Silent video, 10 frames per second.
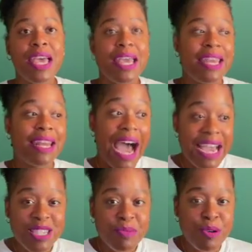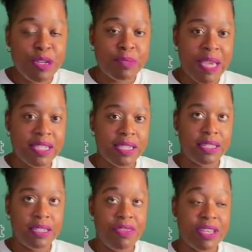An isomer is
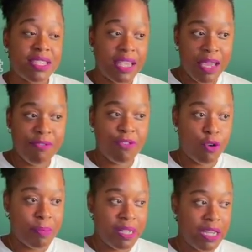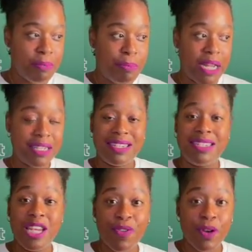basically the same formula, but it's a
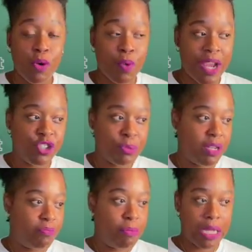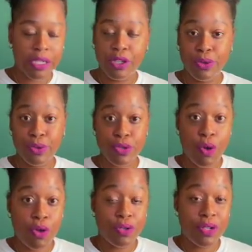different arrangement of molecules,
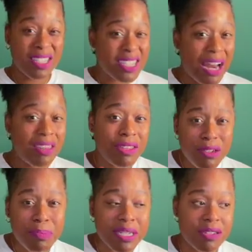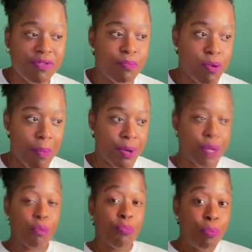and it's got a little bit different properties.
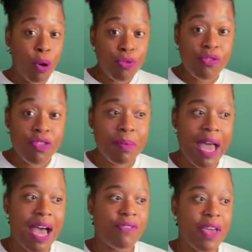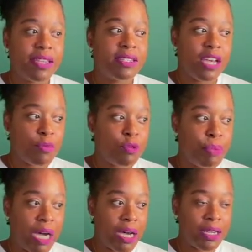So both of them have a double
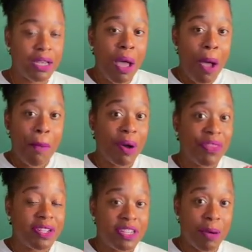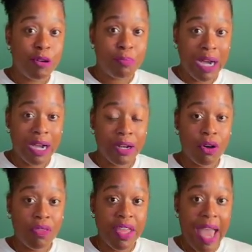bond, but the double bond
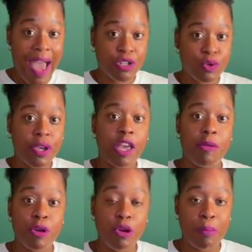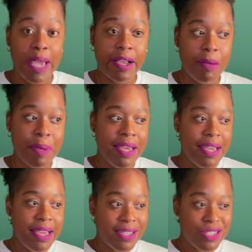on the actual chemical makeup
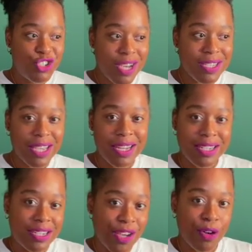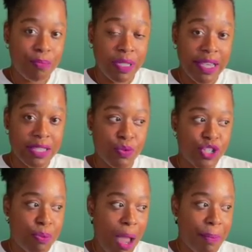is just in a different place,
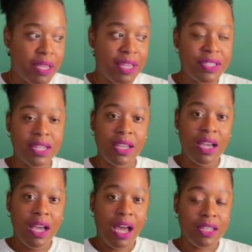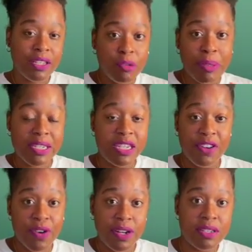which probably gives it a little bit
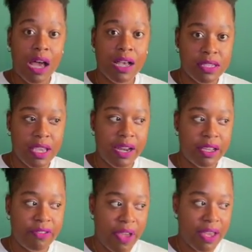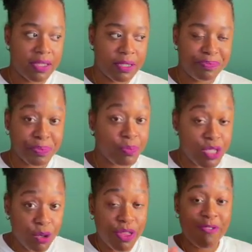different intoxicating effects.
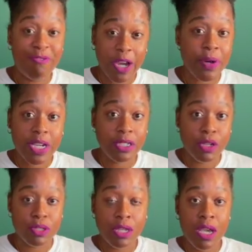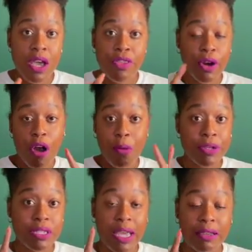So they're very close. They're
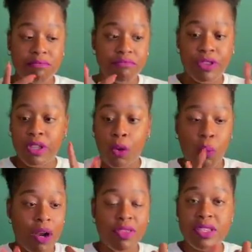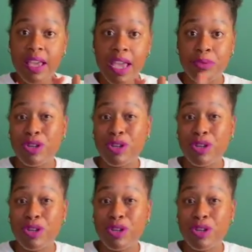almost like they're one and the same.